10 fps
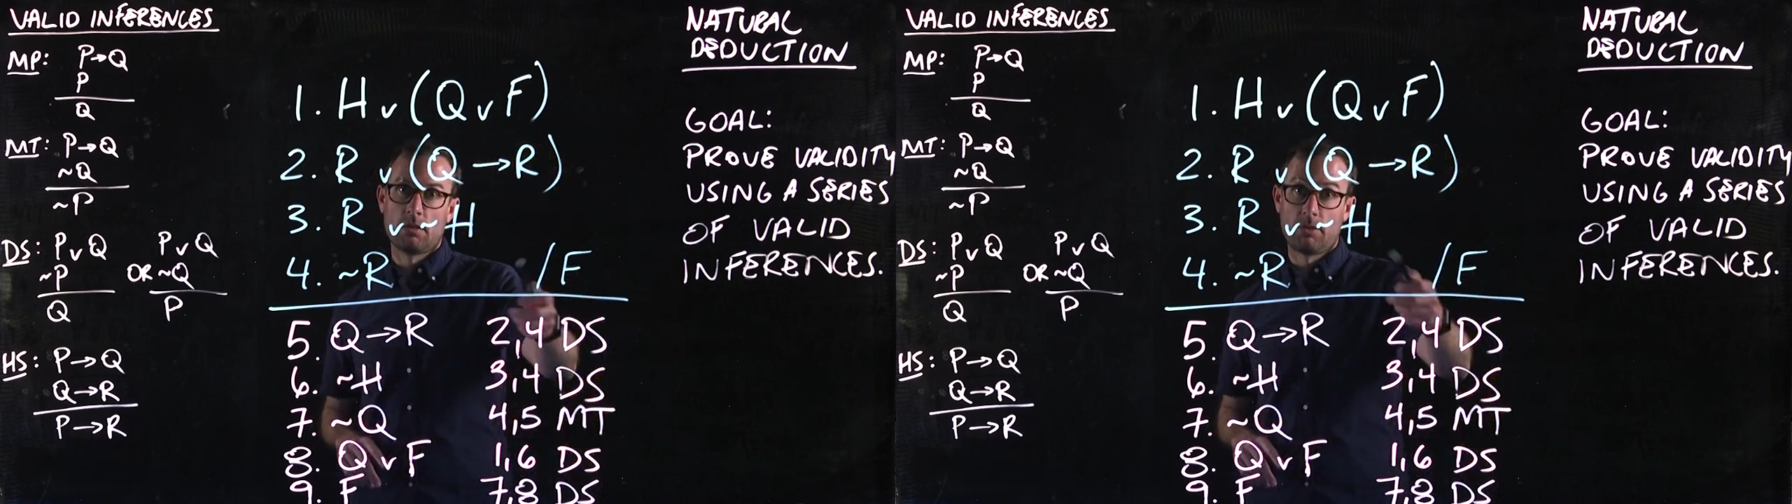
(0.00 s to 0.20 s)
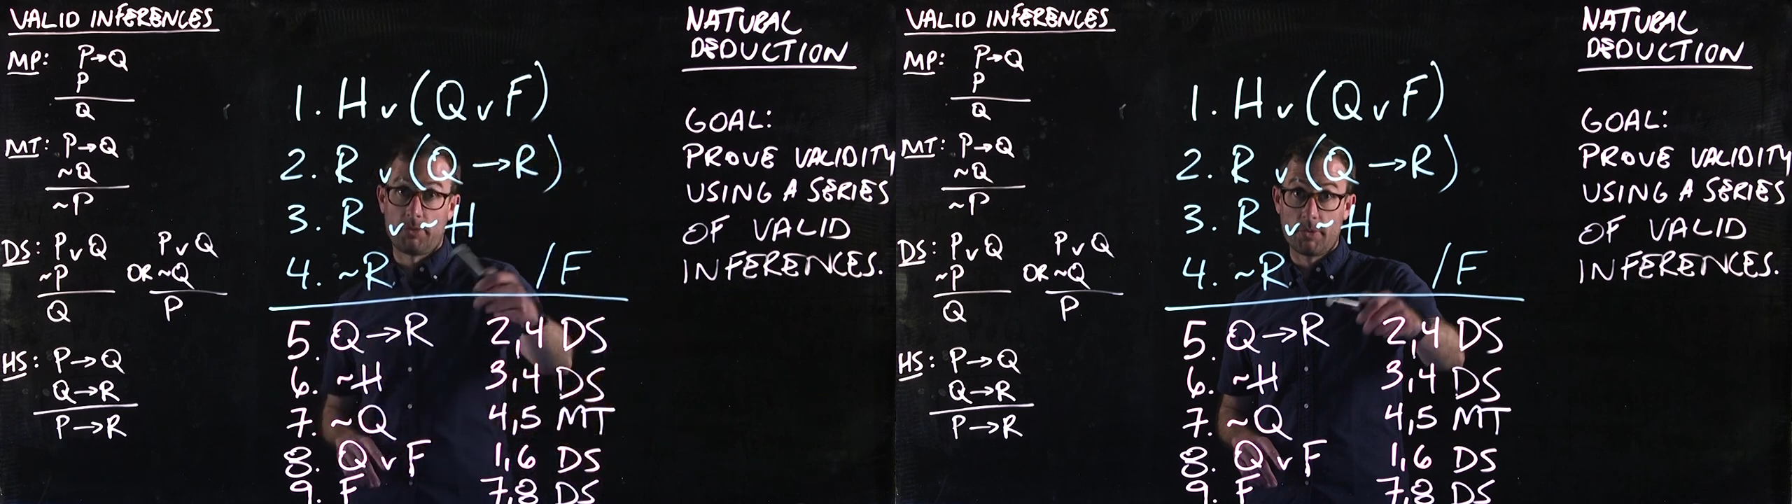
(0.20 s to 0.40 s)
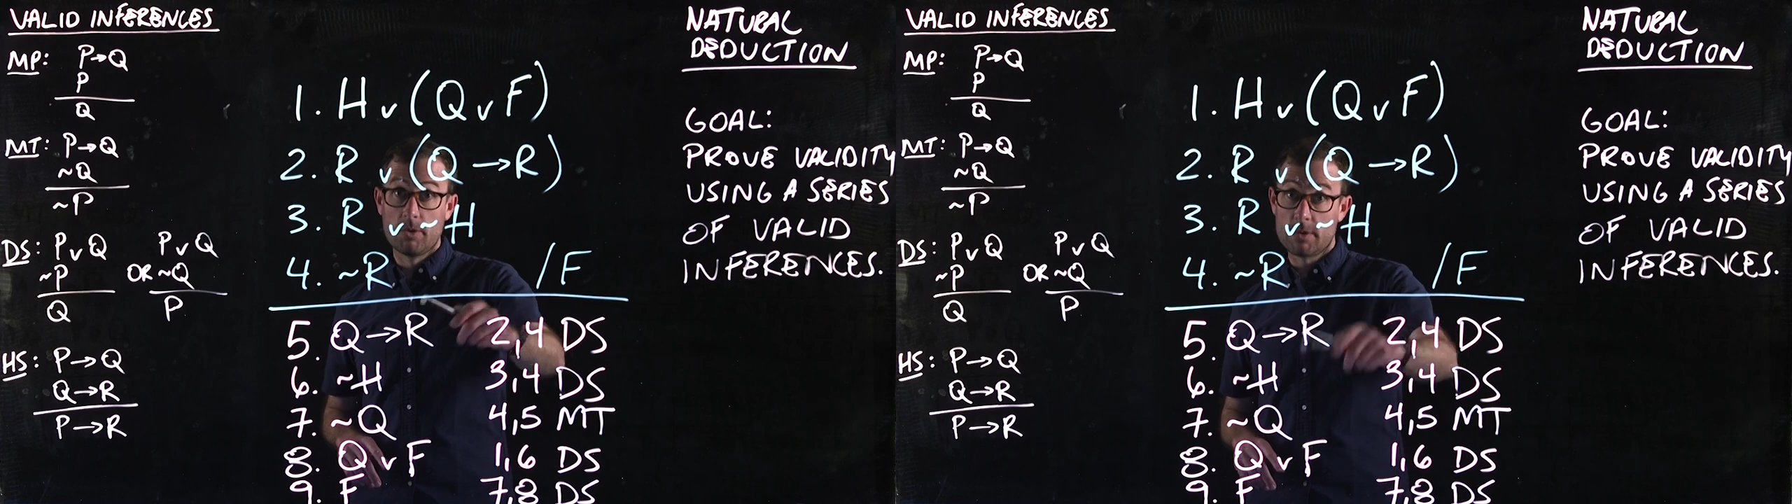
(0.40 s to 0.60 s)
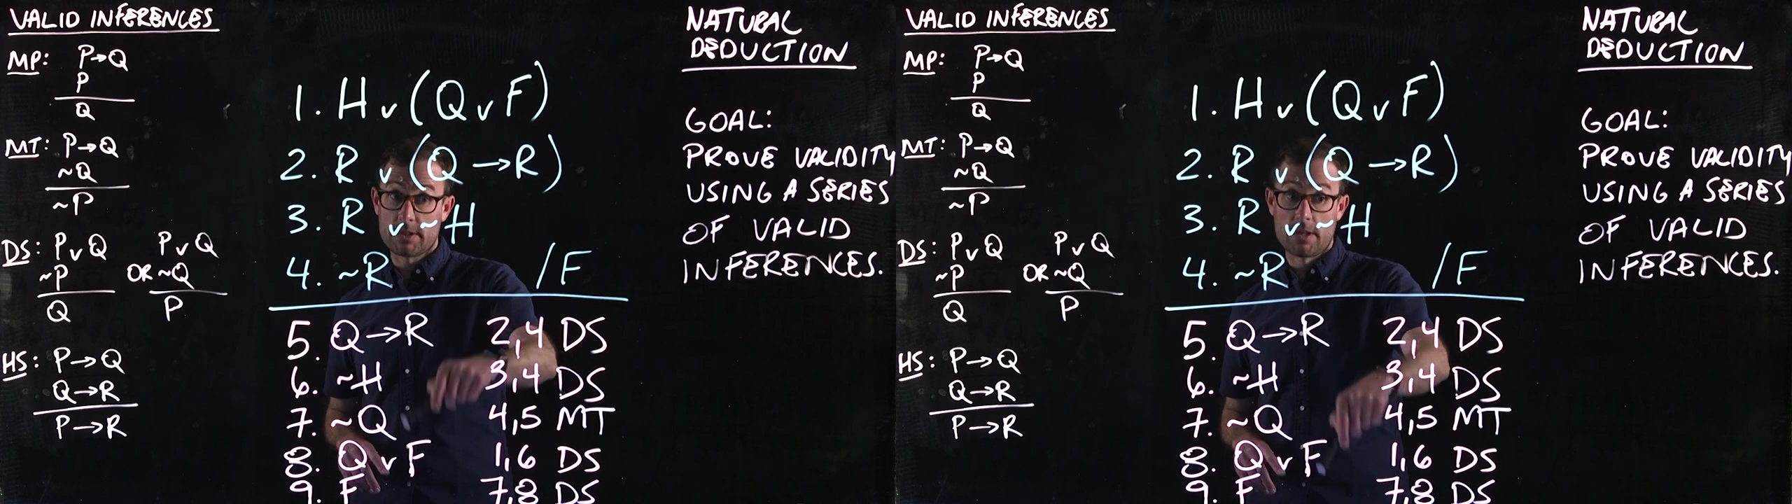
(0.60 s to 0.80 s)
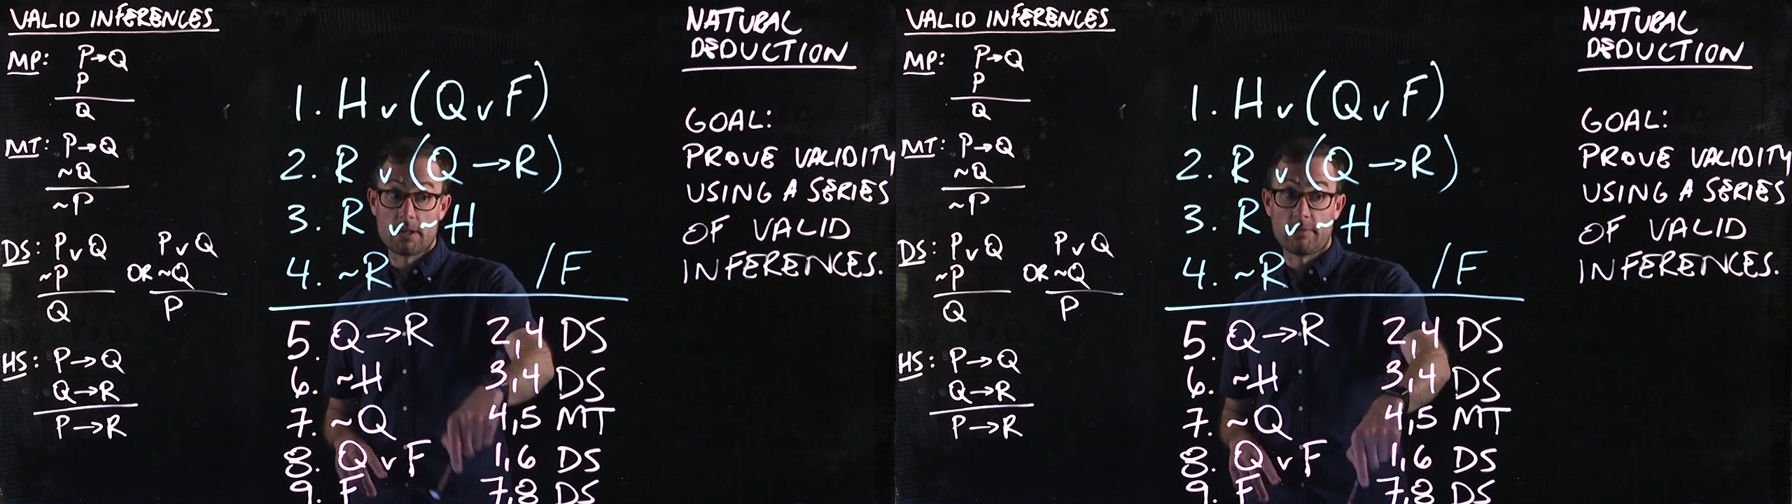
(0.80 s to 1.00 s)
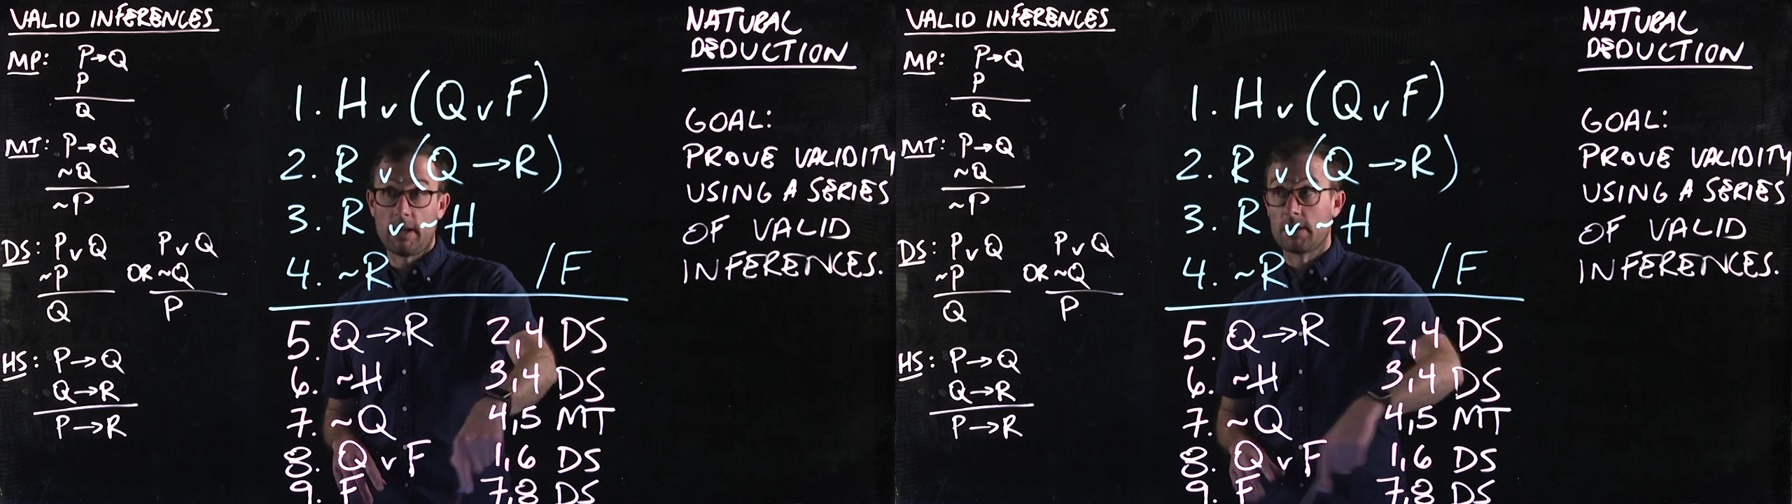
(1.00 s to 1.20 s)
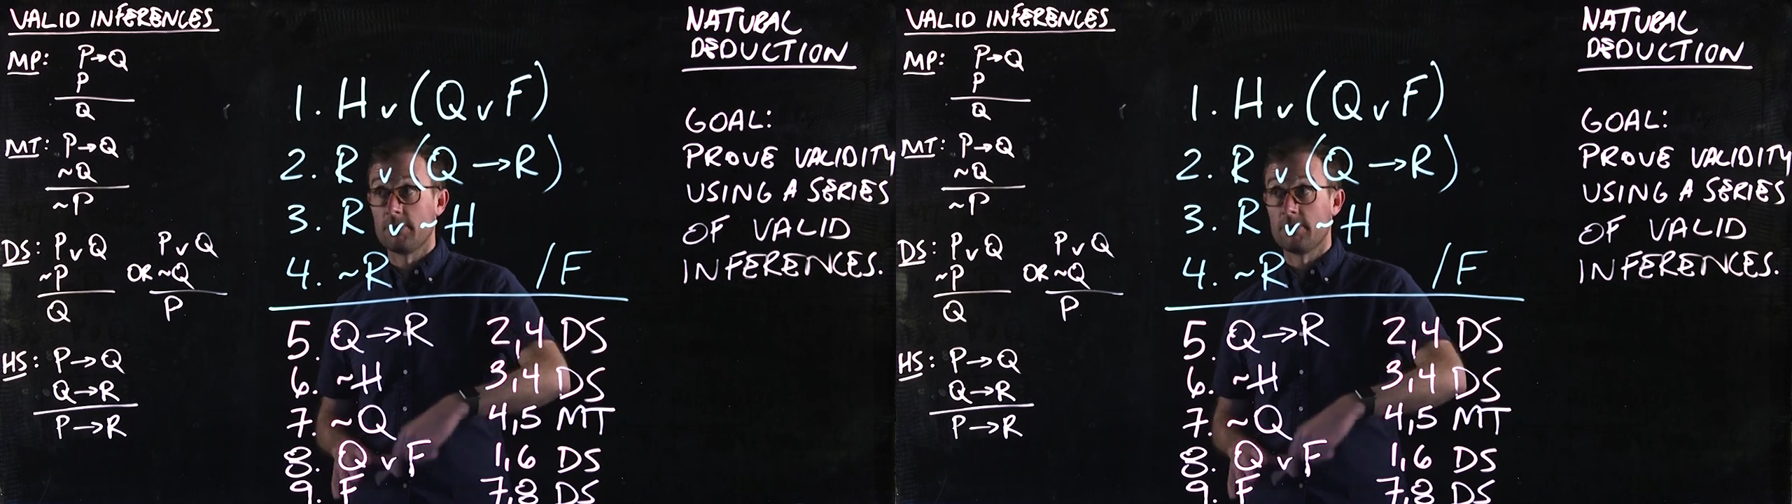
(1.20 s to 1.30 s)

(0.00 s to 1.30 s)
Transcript: through a series of valid